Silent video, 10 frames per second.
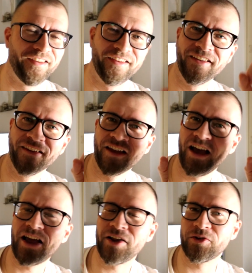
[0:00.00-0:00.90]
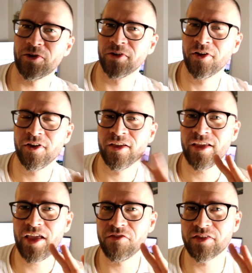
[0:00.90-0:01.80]
I don't know.
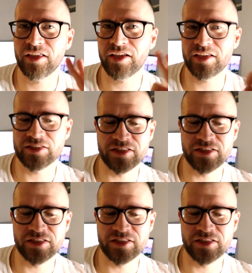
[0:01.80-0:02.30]
Everything is